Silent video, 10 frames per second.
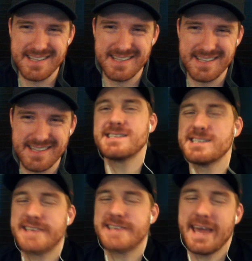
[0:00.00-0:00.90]

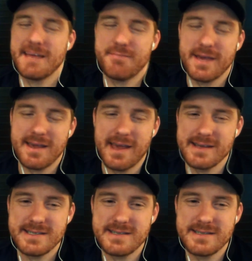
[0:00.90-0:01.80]
Just can't pick
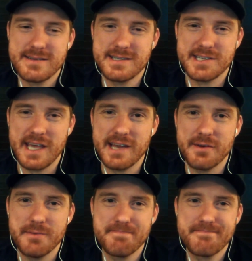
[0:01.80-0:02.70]
Kansas. Just can't do it.